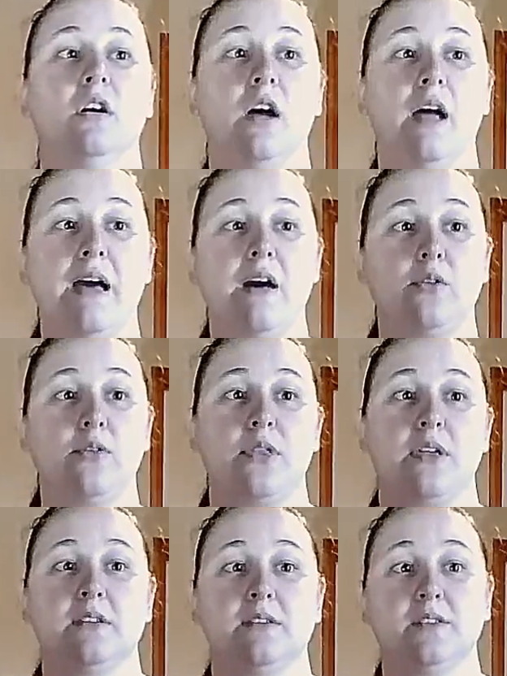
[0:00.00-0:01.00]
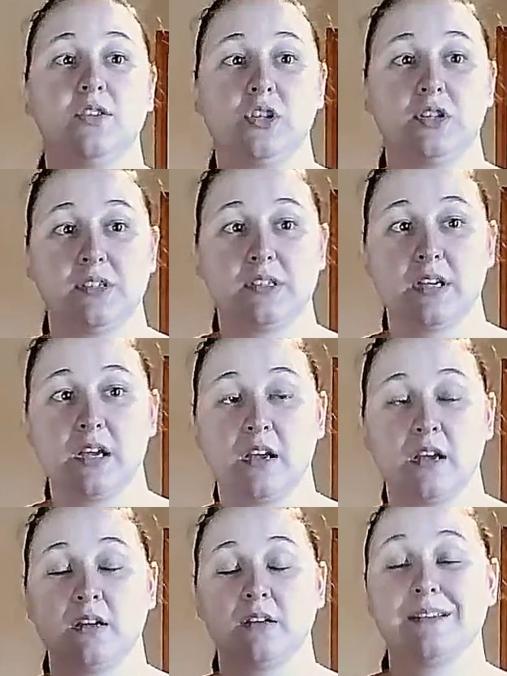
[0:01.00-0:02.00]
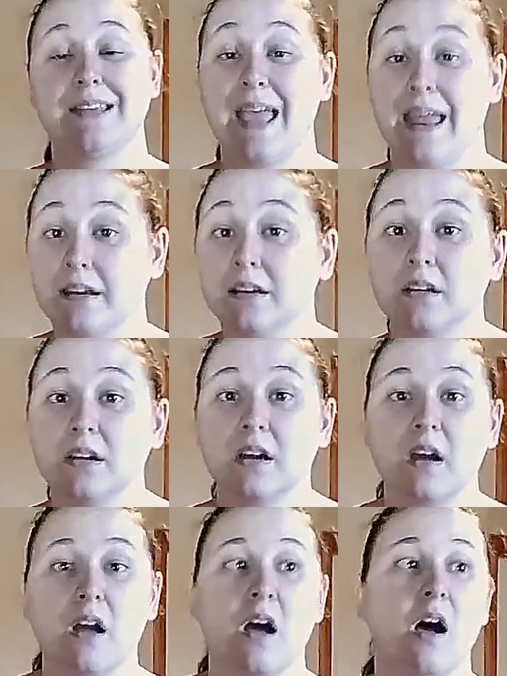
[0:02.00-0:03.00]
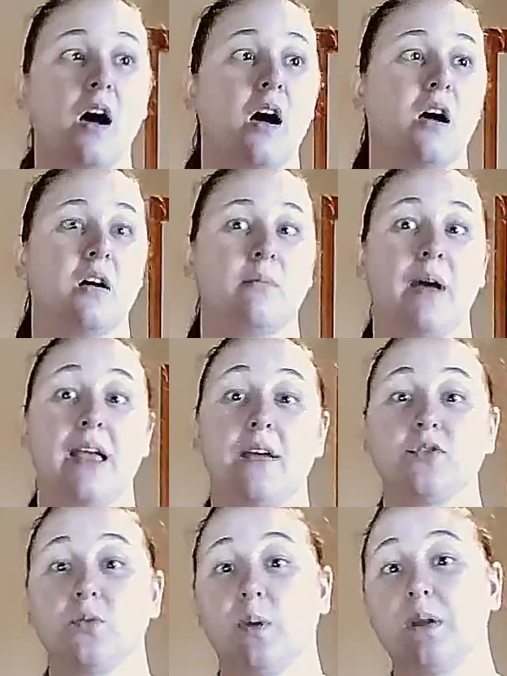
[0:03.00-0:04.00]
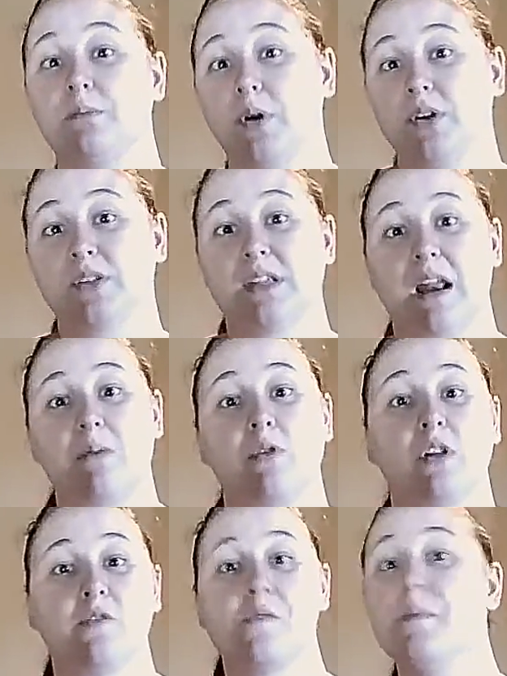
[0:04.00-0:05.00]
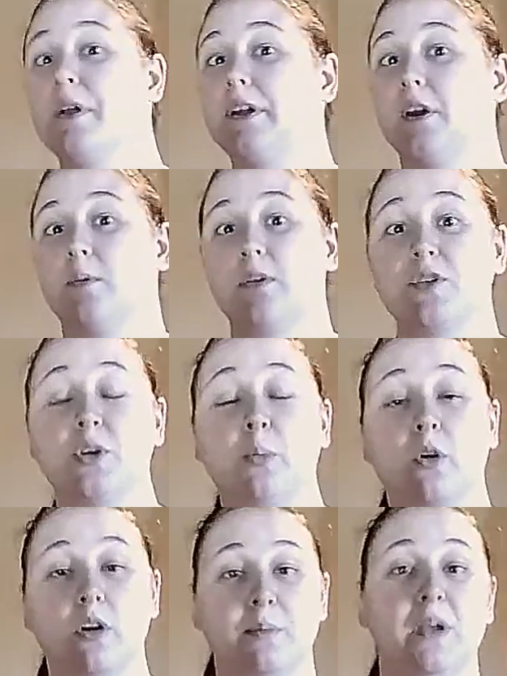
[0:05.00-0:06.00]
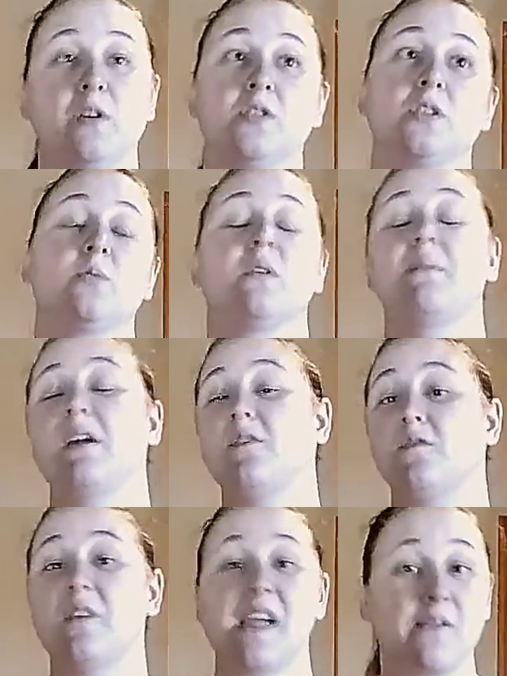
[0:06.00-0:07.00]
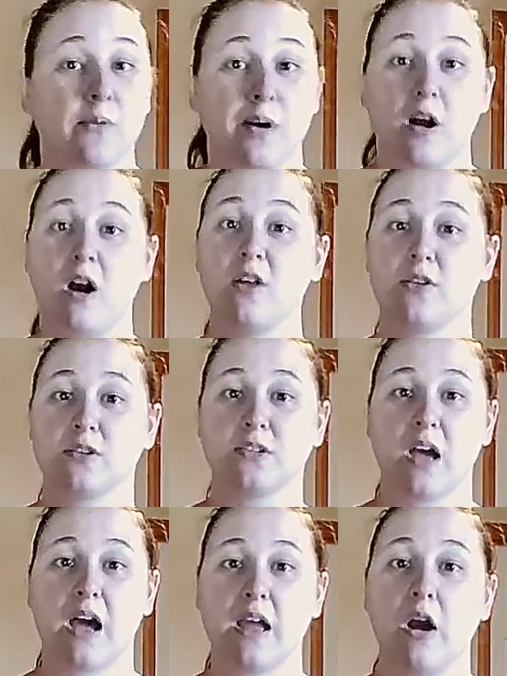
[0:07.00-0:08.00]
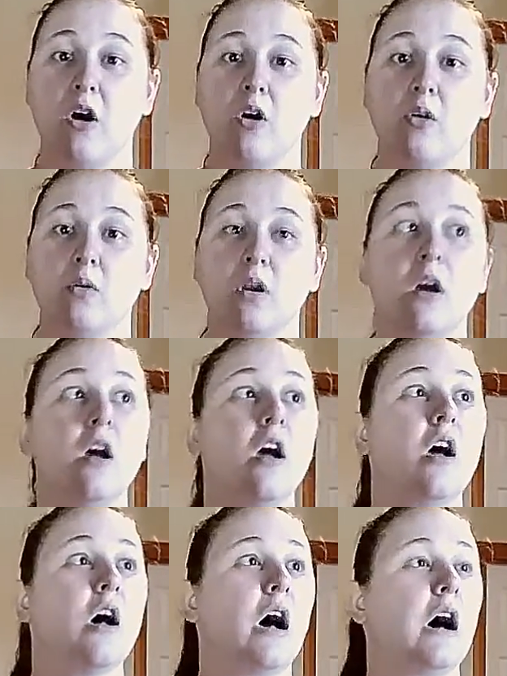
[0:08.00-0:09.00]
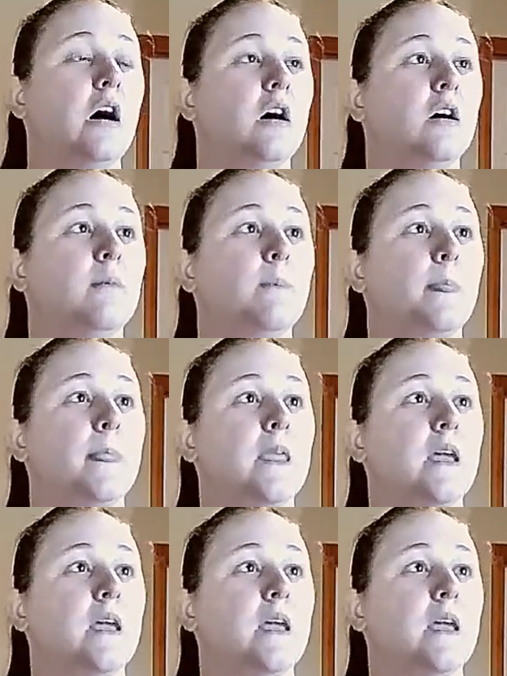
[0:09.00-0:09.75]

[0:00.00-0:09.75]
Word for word: health is just dead, um, I have to read books that I'm really familiar with. Tamora Pierce is one of my favorite authors. I own um,